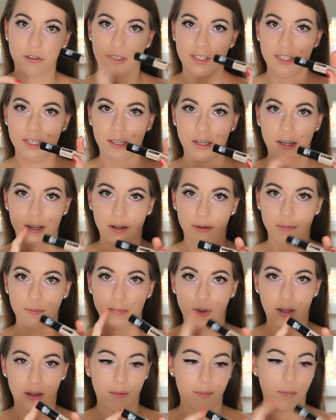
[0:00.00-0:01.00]
Concealer,
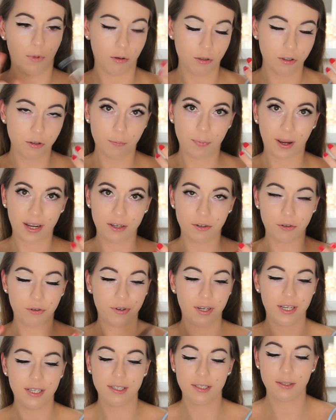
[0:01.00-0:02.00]
also by
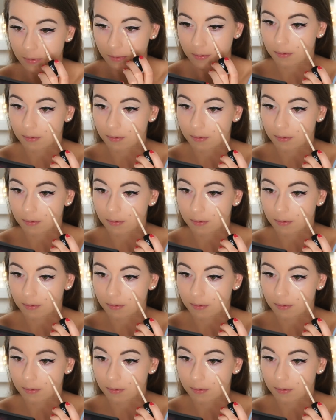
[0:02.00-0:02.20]
Catrice.